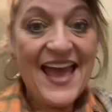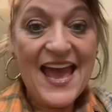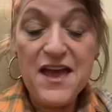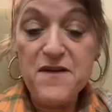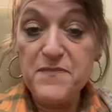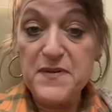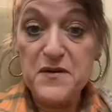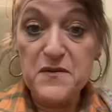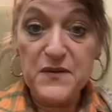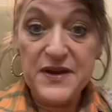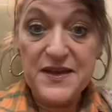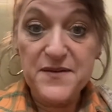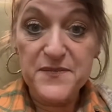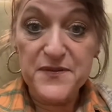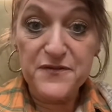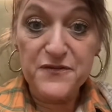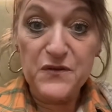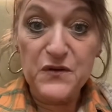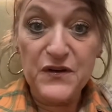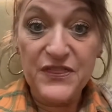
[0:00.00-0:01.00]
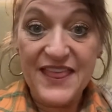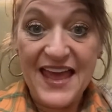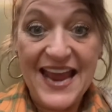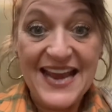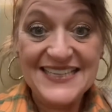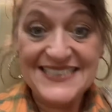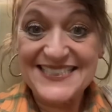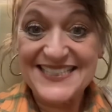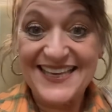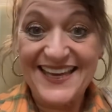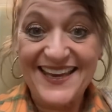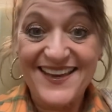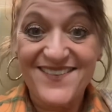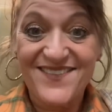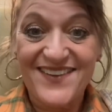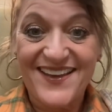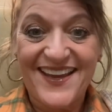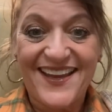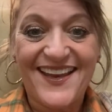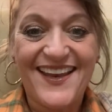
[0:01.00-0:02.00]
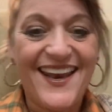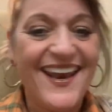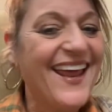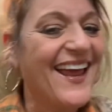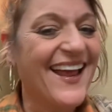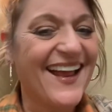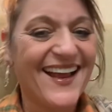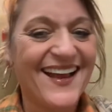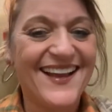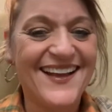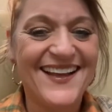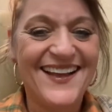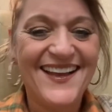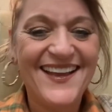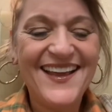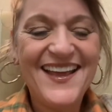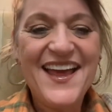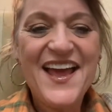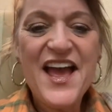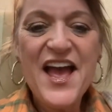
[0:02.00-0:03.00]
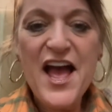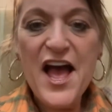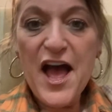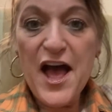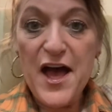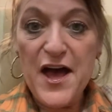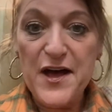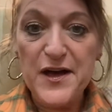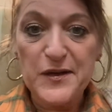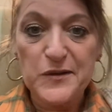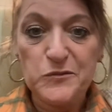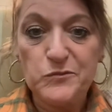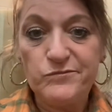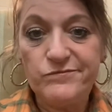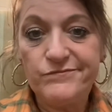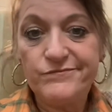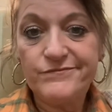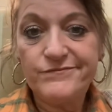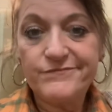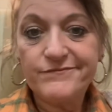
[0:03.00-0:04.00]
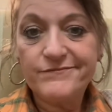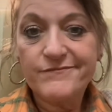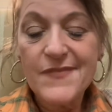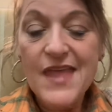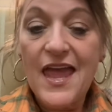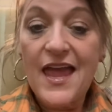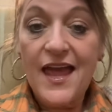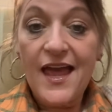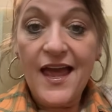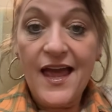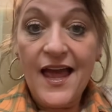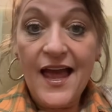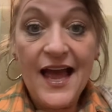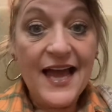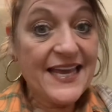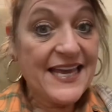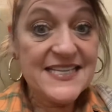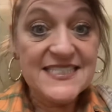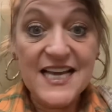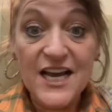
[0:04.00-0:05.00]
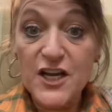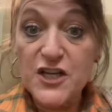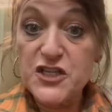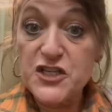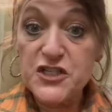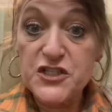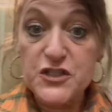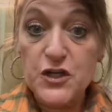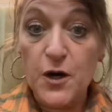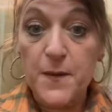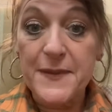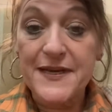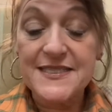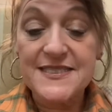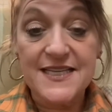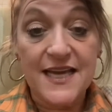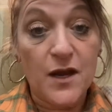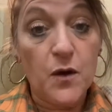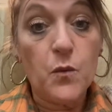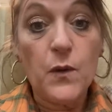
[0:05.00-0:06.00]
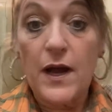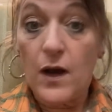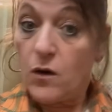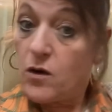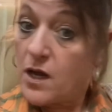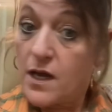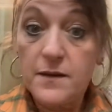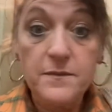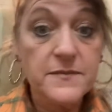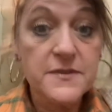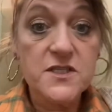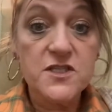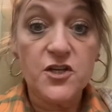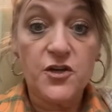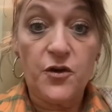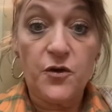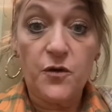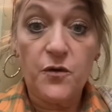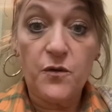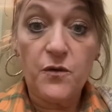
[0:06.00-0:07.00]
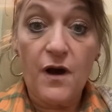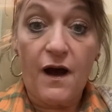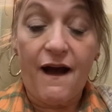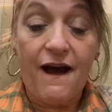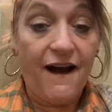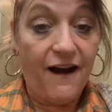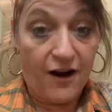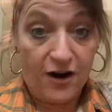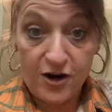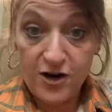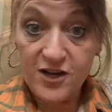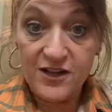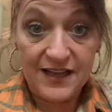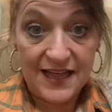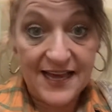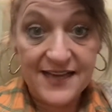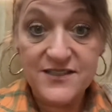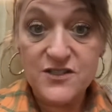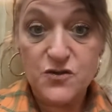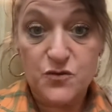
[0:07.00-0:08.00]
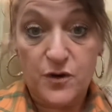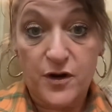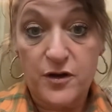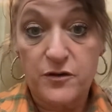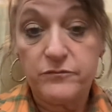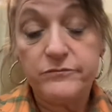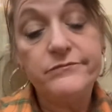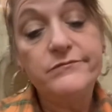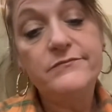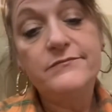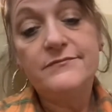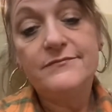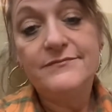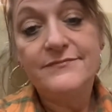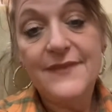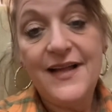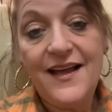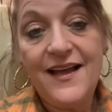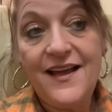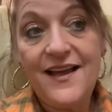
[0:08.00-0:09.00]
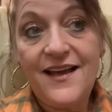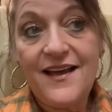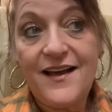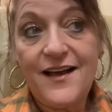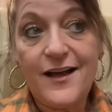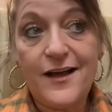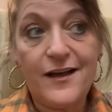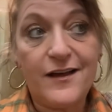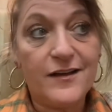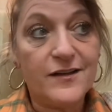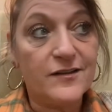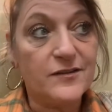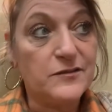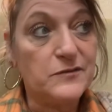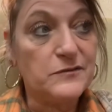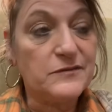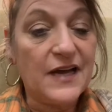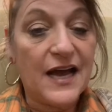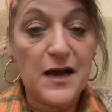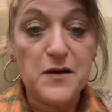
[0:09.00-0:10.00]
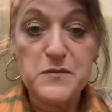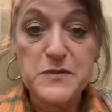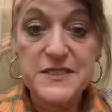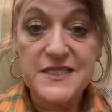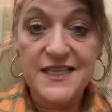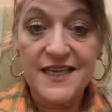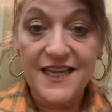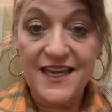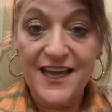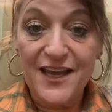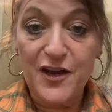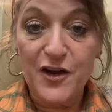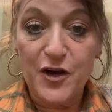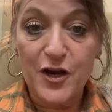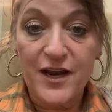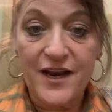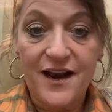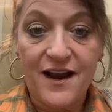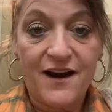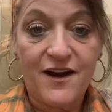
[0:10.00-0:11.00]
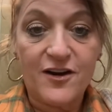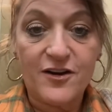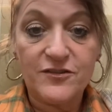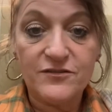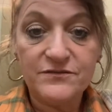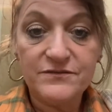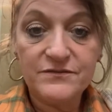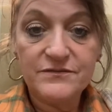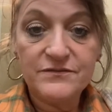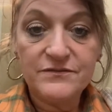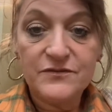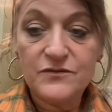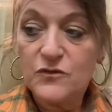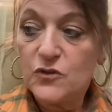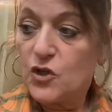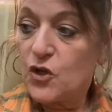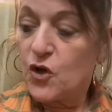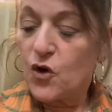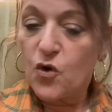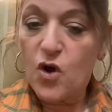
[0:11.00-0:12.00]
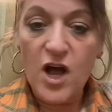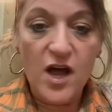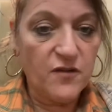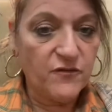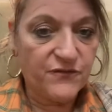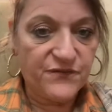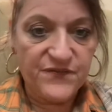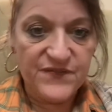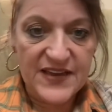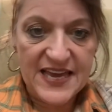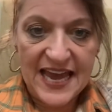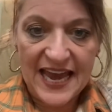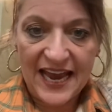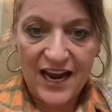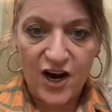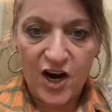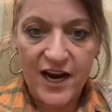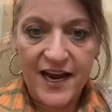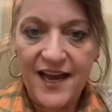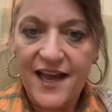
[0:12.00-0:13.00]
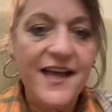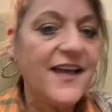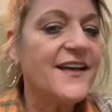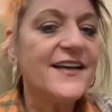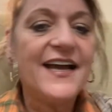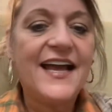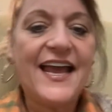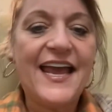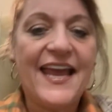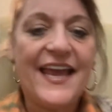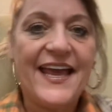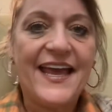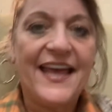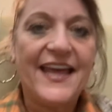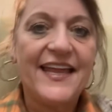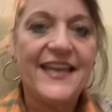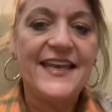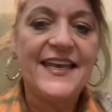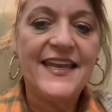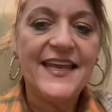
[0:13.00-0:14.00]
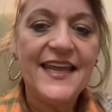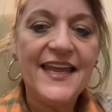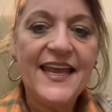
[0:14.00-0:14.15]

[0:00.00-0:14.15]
happy week before Thanksgiving. I guess I could just start by saying welcome to our classroom. I'm sitting here in our little comfy area, and